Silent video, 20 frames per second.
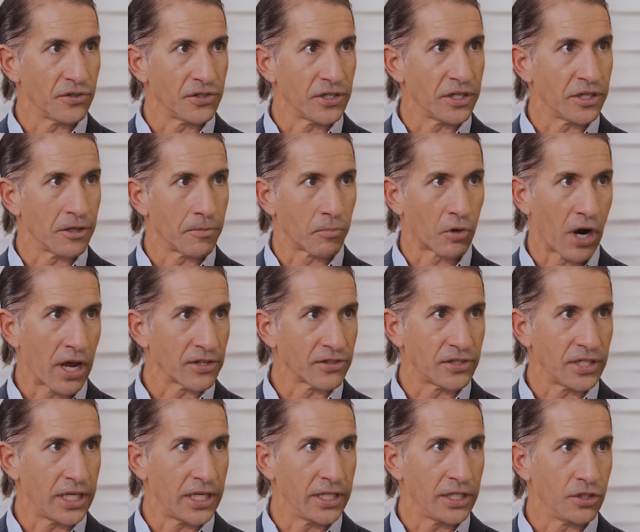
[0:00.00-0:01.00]
into the
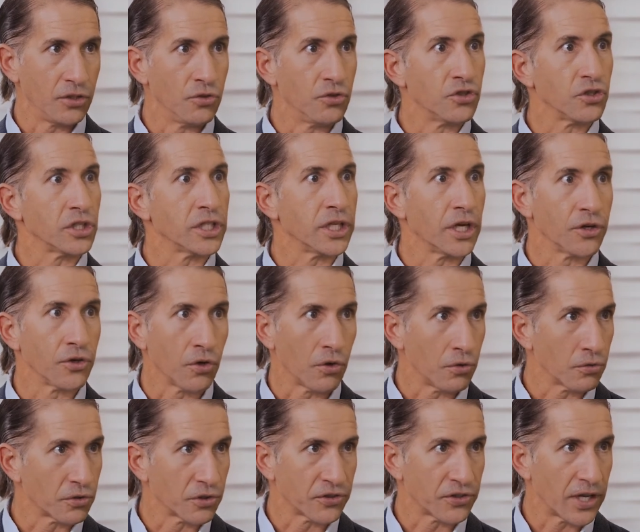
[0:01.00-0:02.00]
prostate usually under
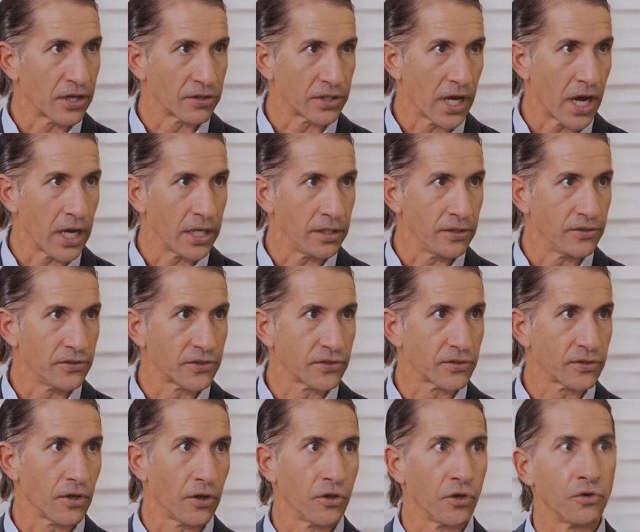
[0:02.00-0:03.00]
ultrasound guidance
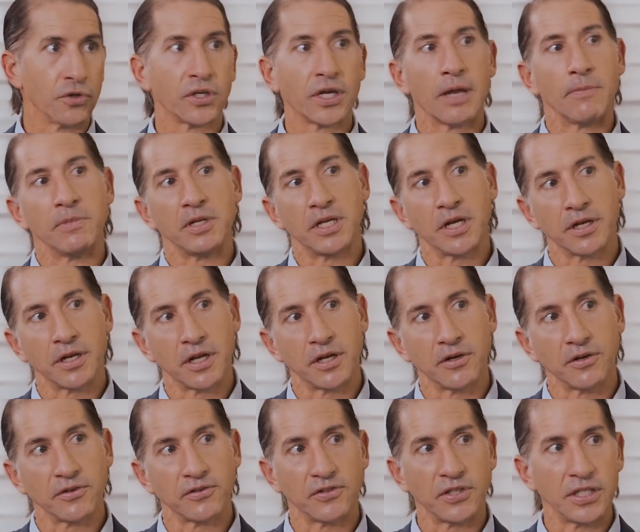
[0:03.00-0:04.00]
although it can be done
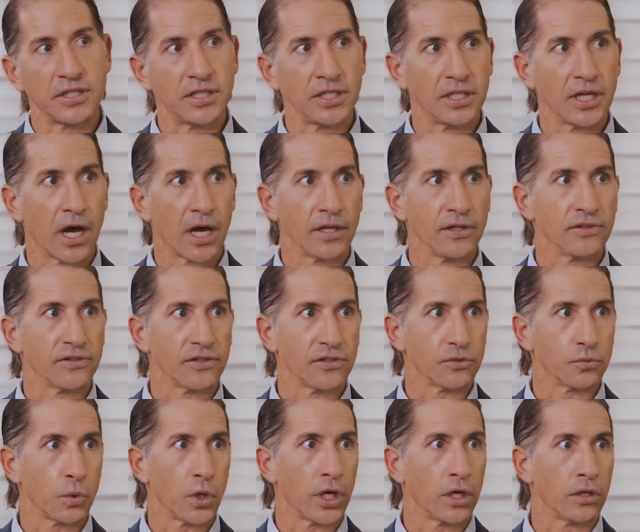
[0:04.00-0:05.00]
under ct guidance as
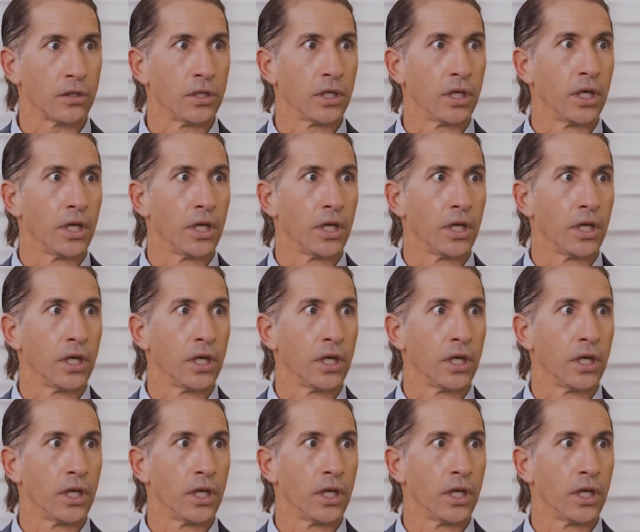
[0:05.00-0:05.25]
well